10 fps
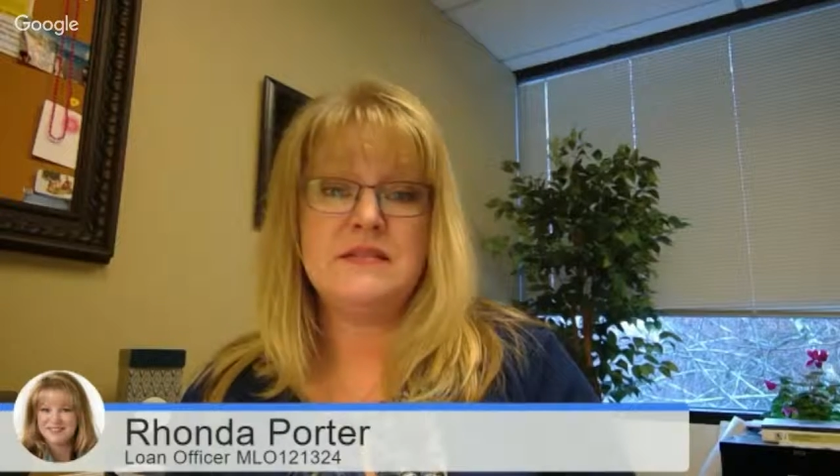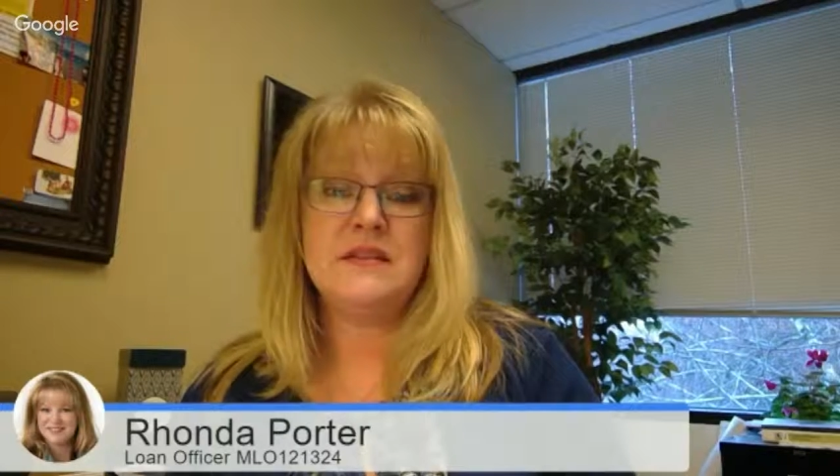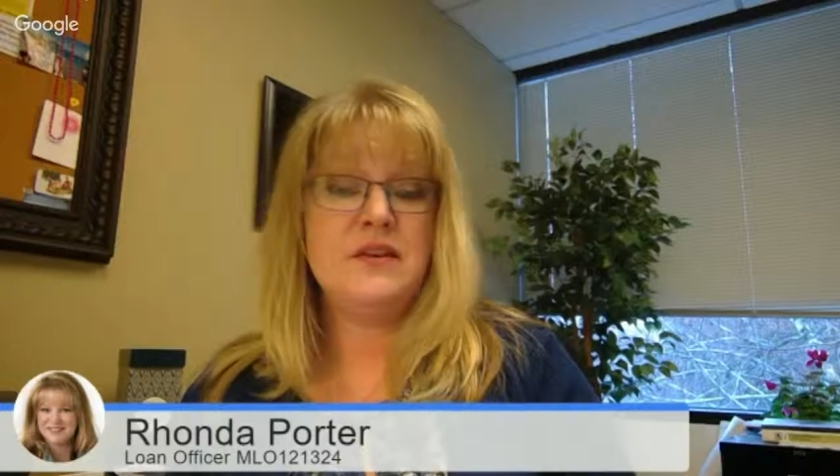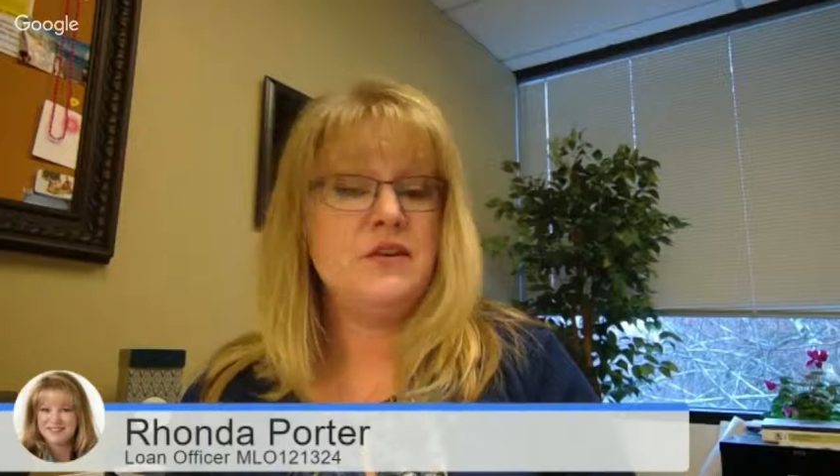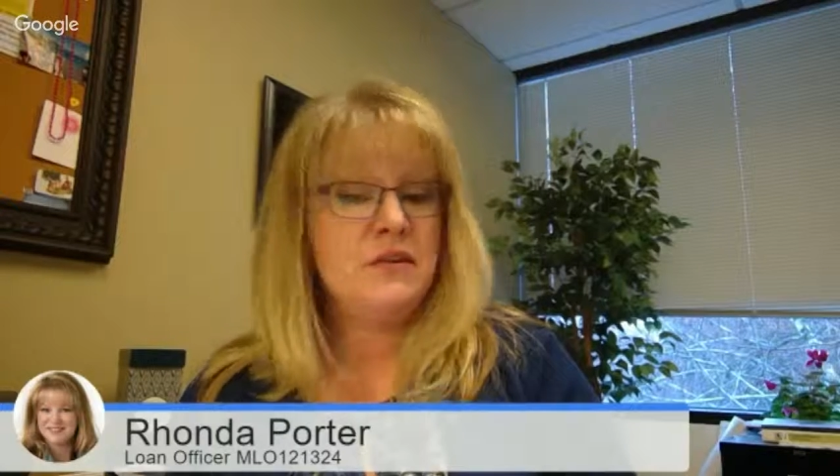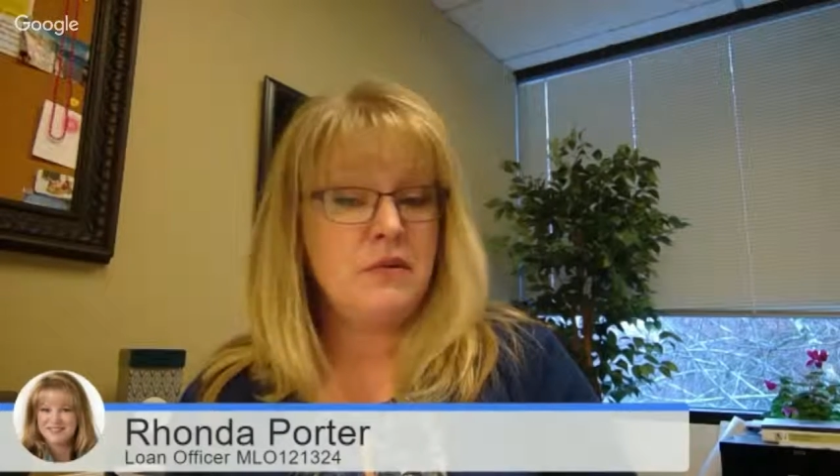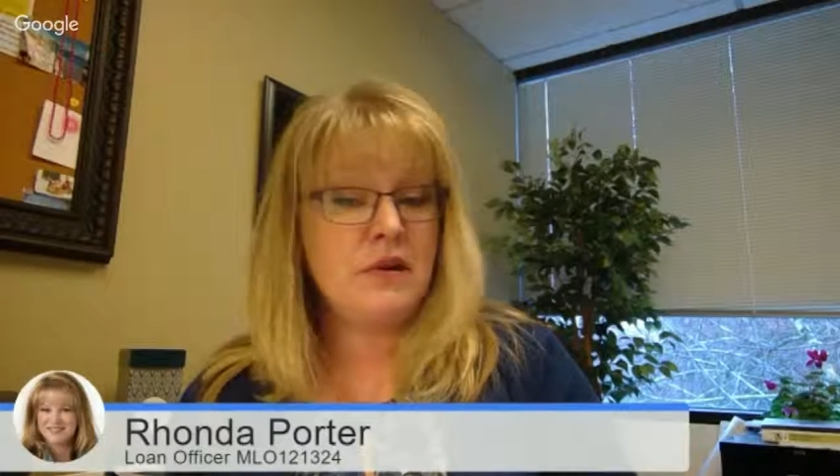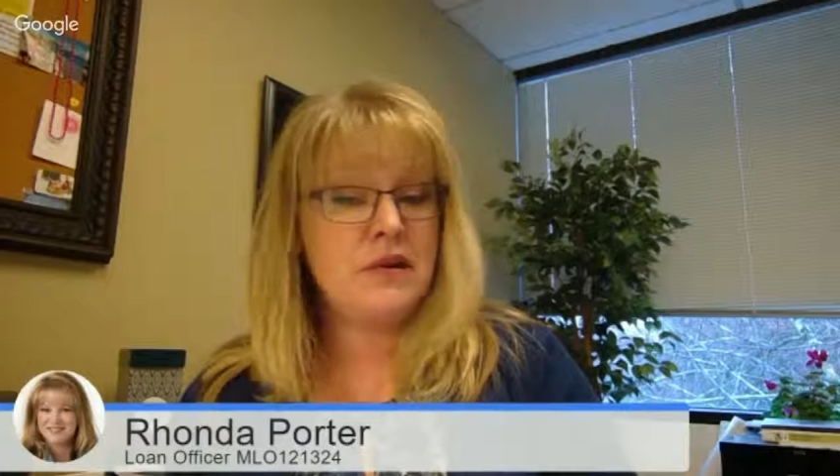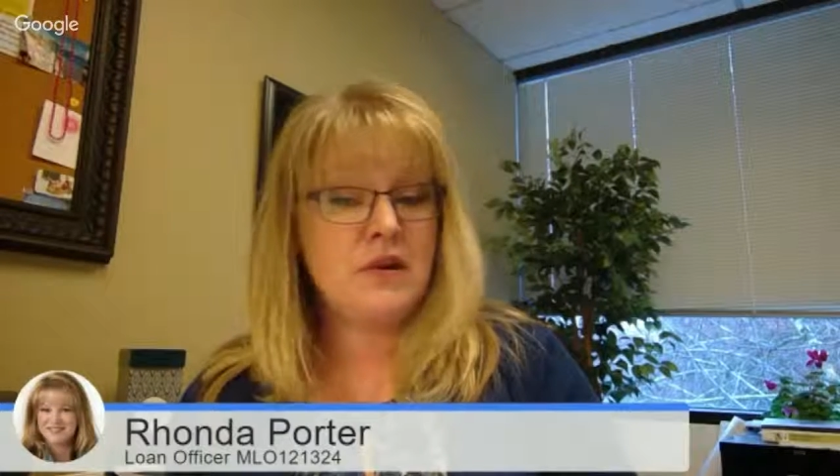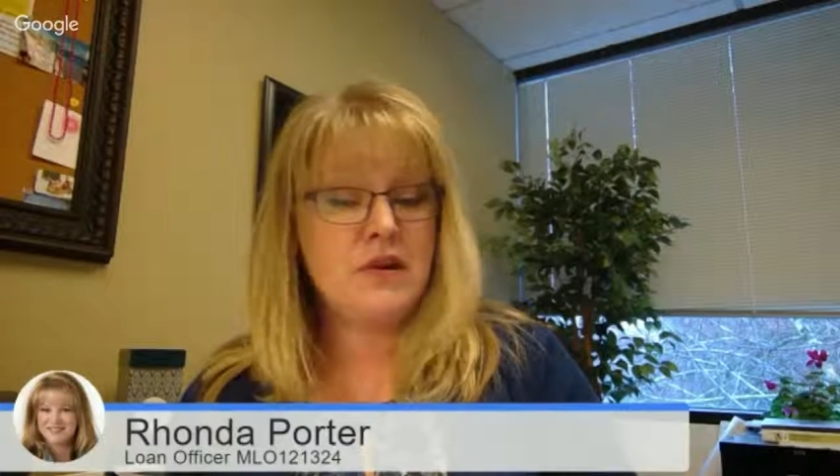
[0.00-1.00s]
secured
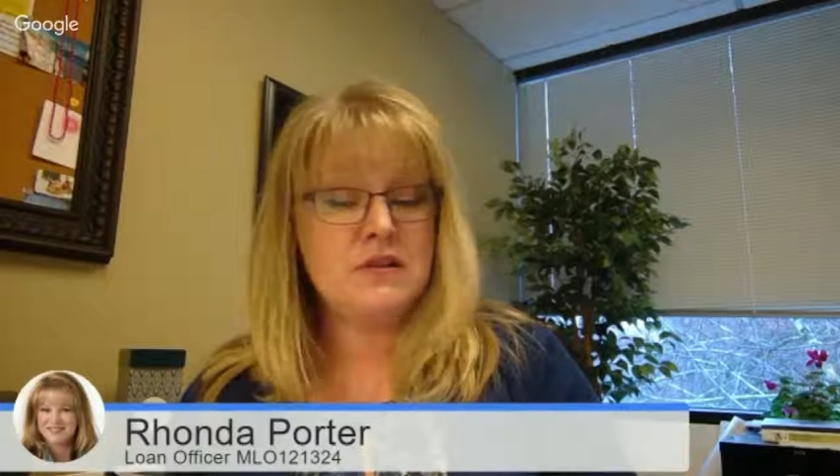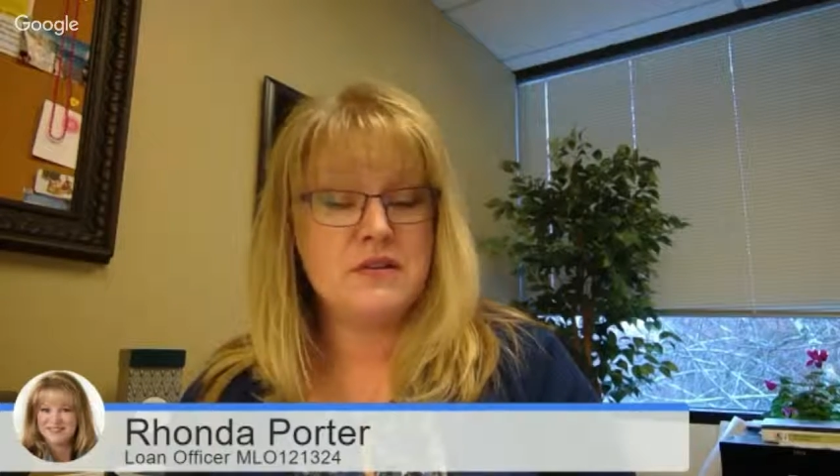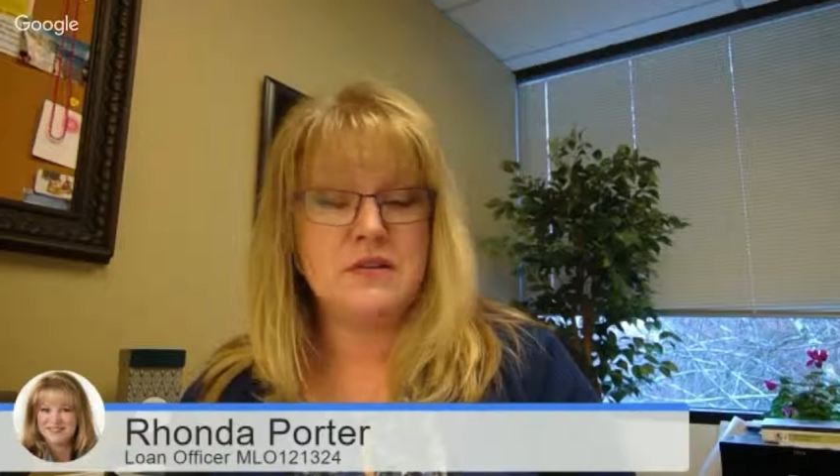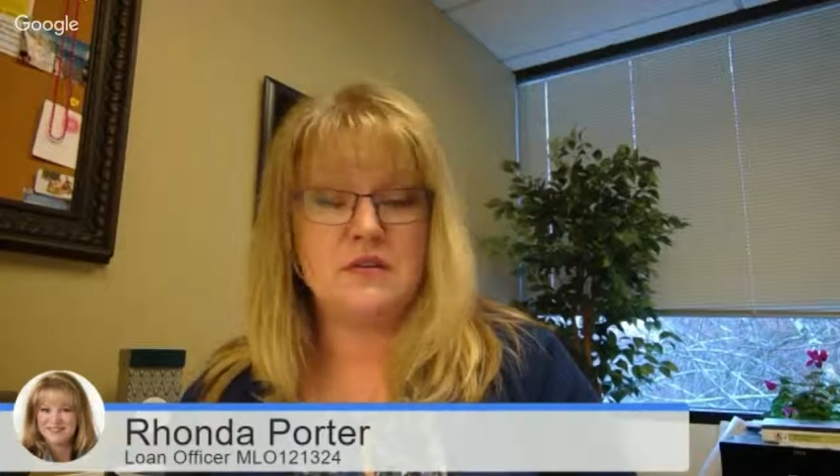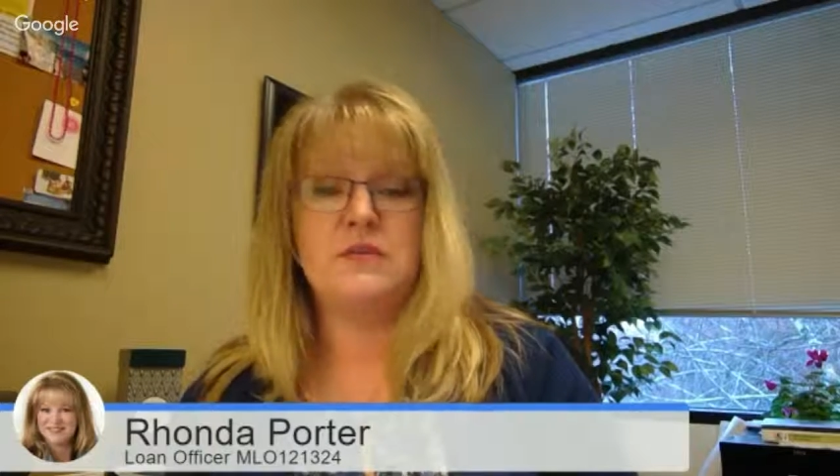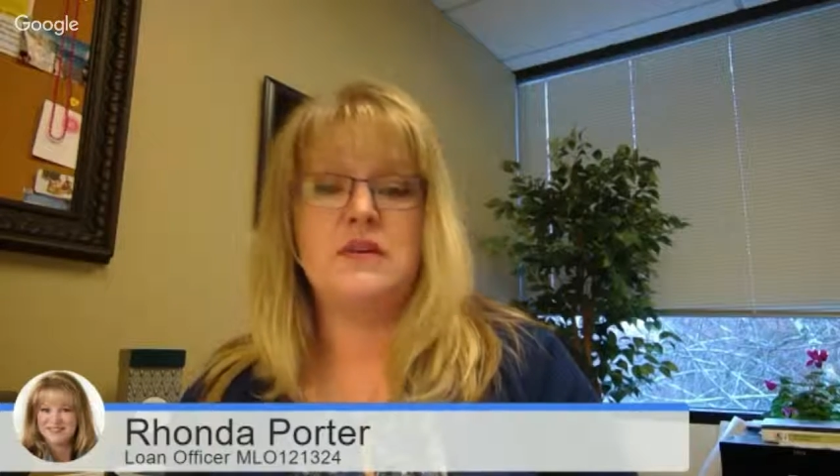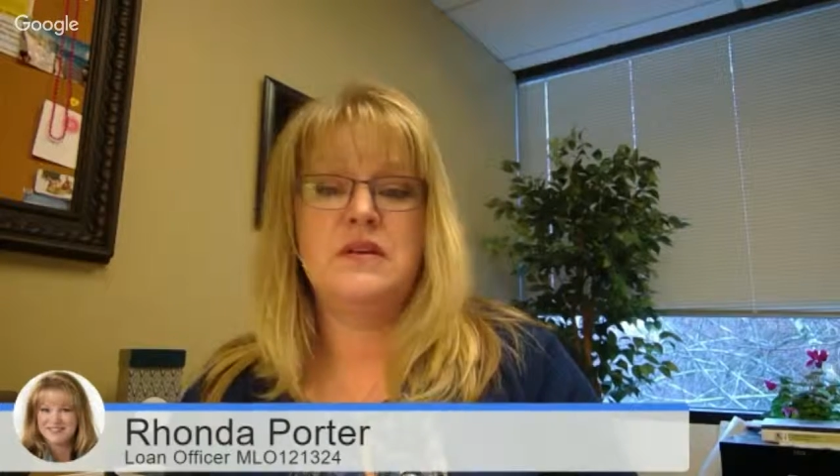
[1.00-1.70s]
credit card too.